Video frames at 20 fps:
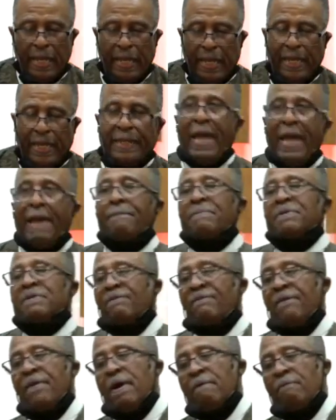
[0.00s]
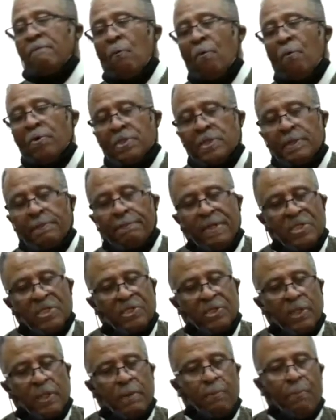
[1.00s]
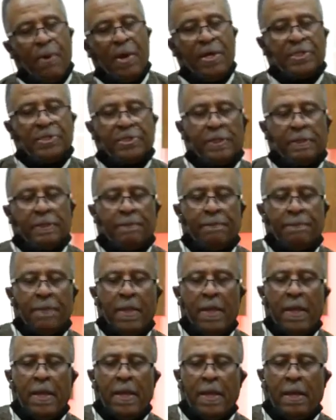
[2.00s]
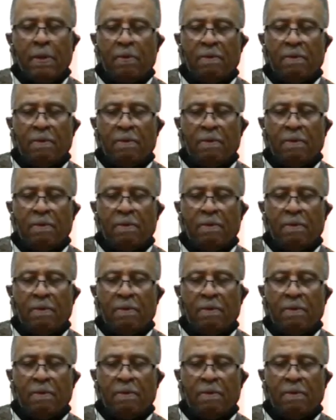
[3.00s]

an atmosphere of worship and celebration with